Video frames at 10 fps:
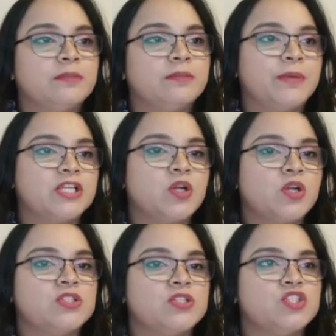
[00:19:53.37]
The
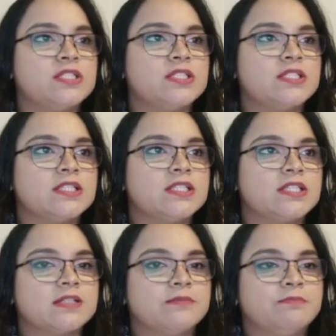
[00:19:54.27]
pressure on g6
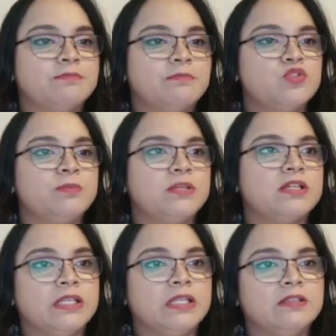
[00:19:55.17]
is about to
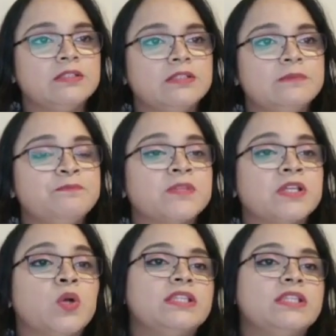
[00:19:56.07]
become lethal
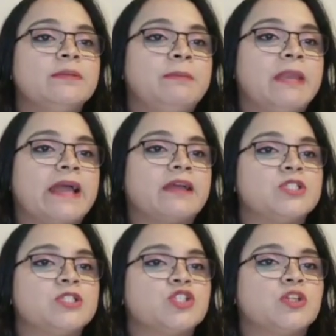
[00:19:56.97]
With the
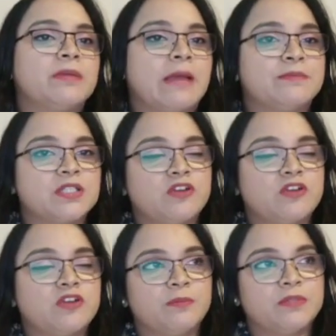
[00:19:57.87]
black bishop
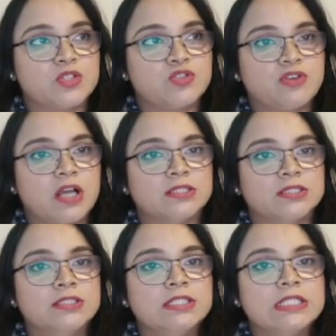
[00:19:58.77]
absent from the
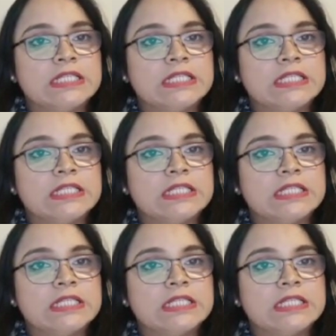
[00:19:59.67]
struggle,